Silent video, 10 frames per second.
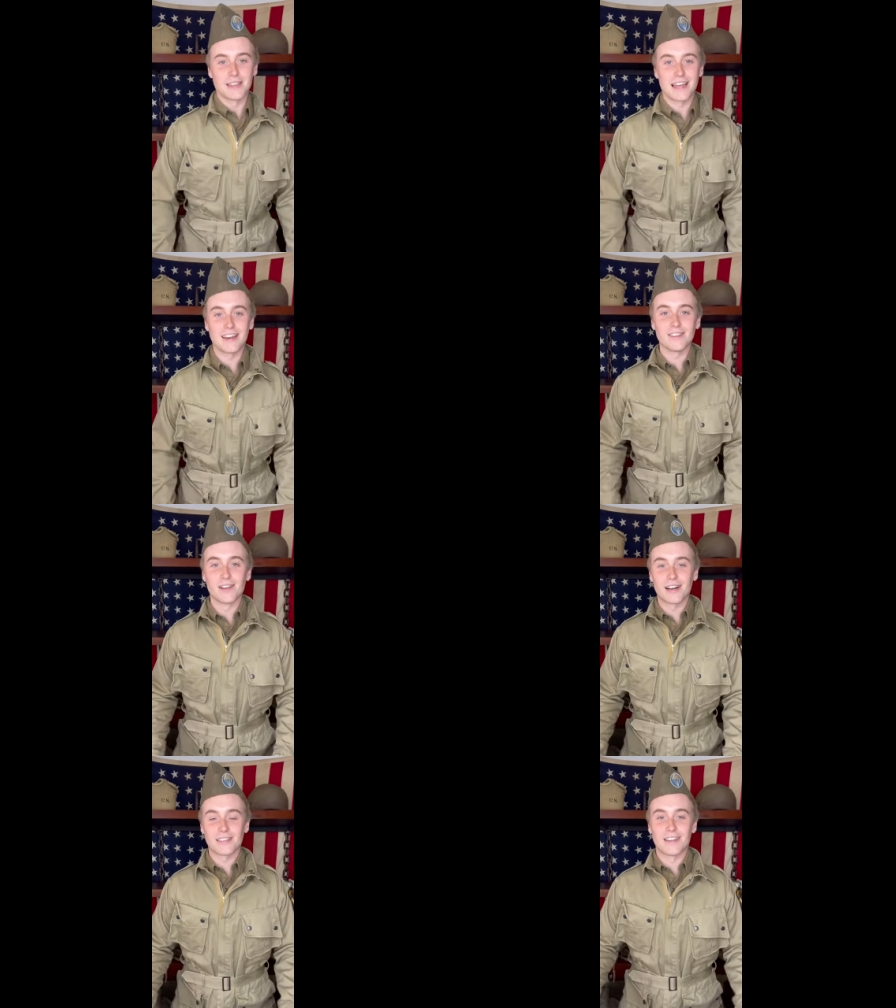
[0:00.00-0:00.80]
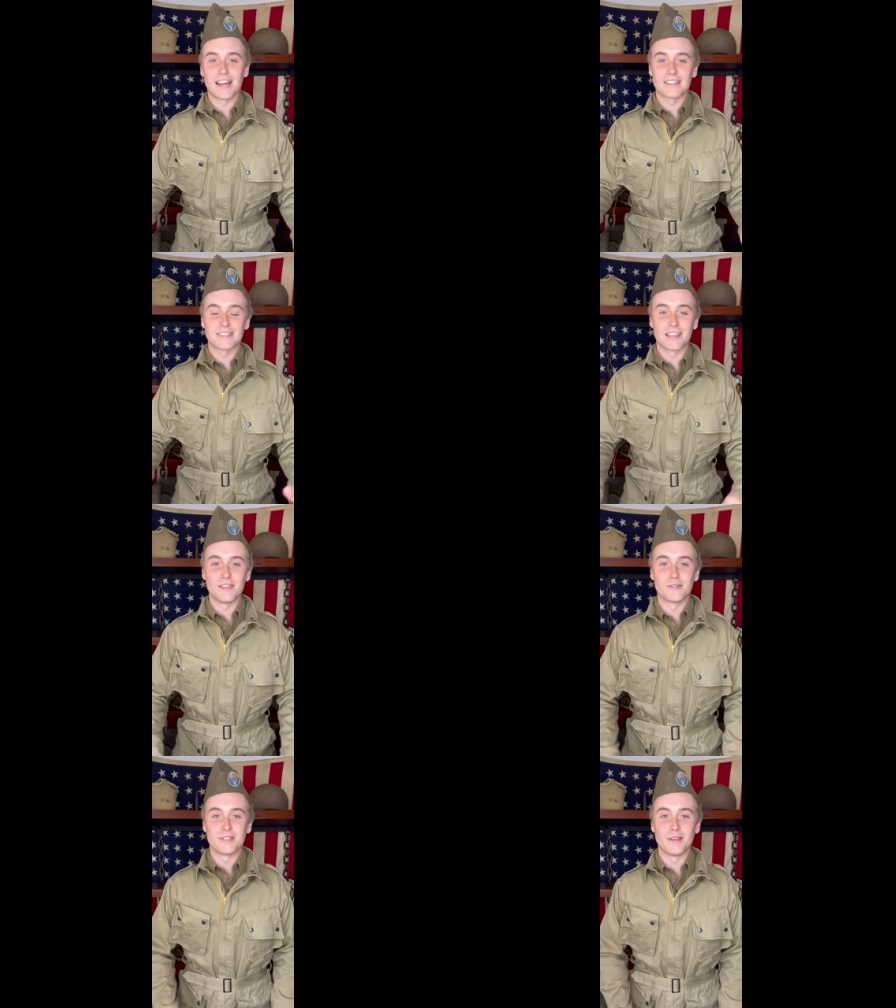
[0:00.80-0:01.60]
with any luck, the next thing
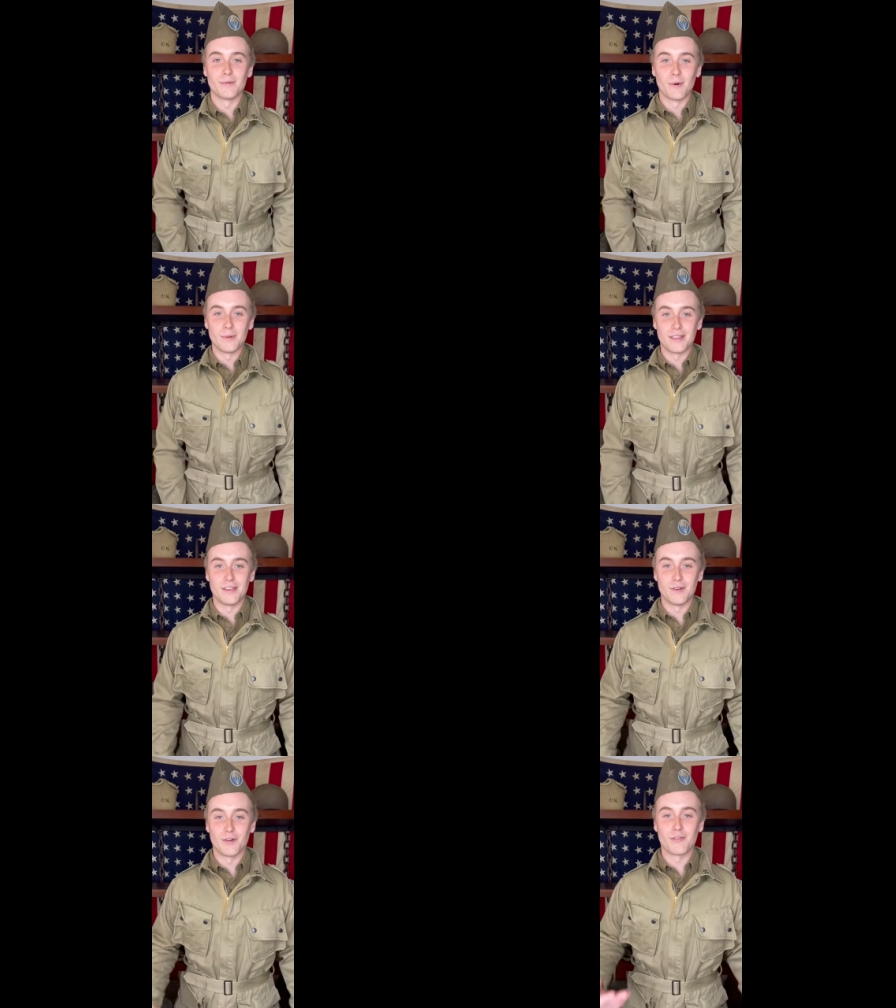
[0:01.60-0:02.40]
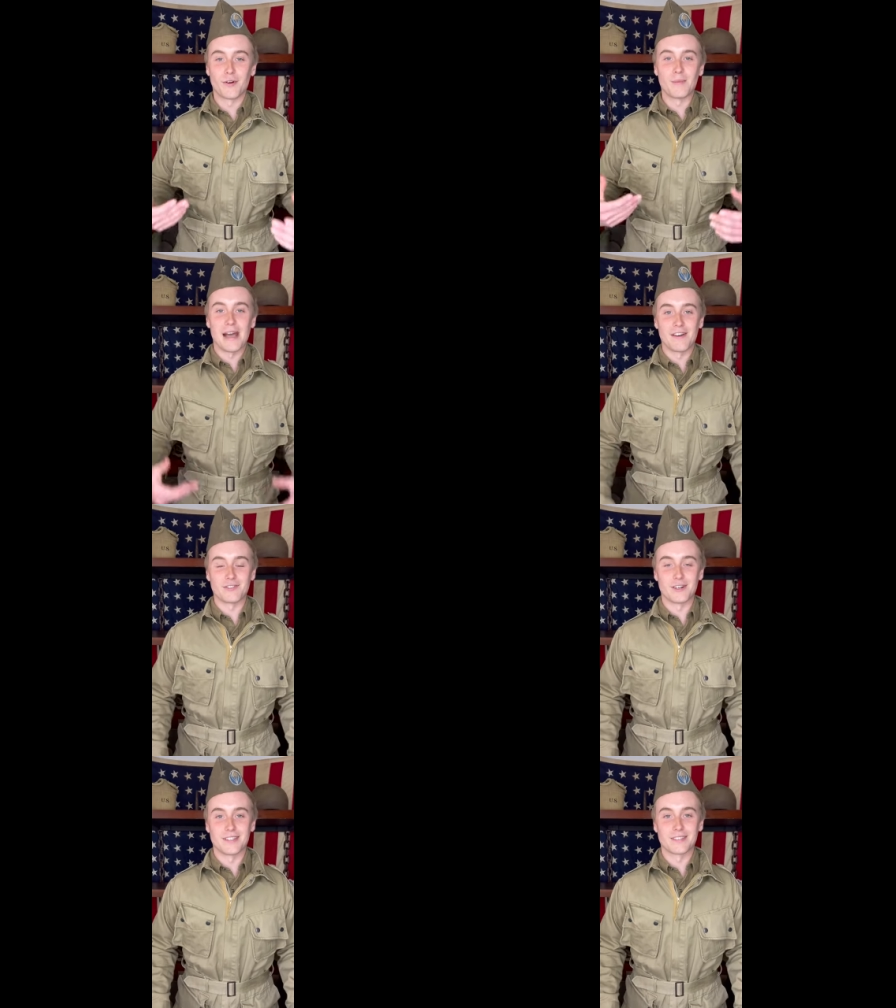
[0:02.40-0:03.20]
you see will be the uniform
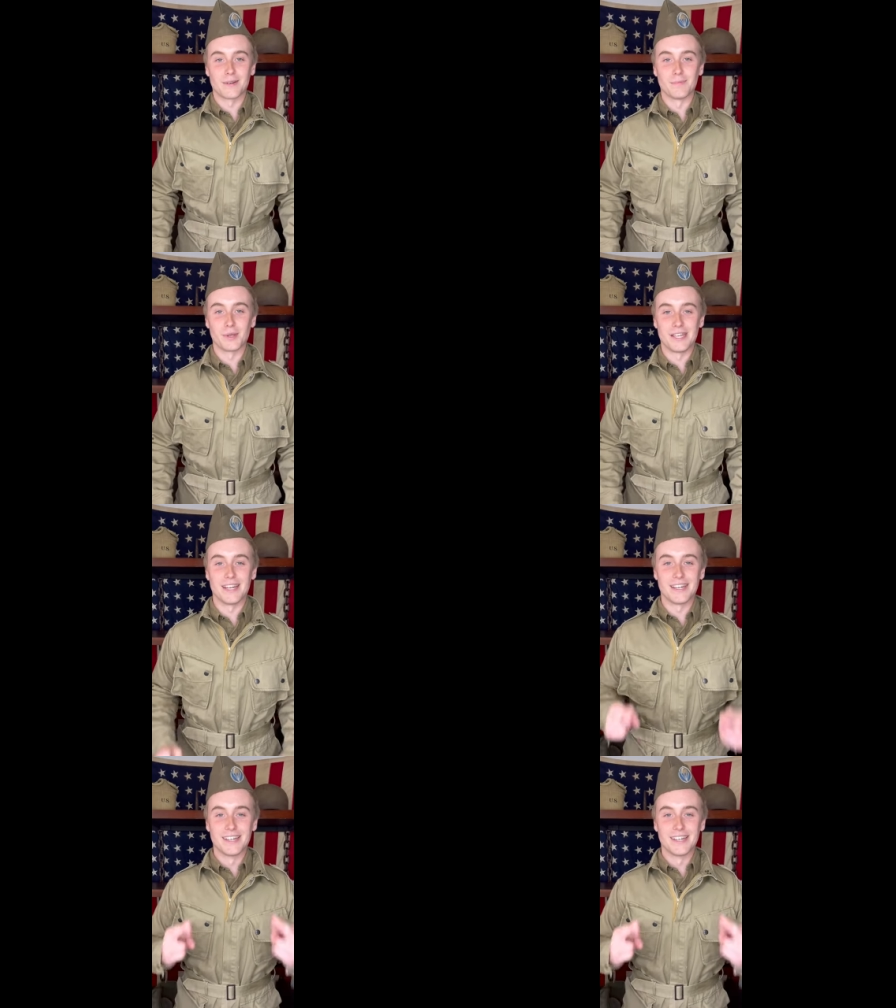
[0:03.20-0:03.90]
after it's completed.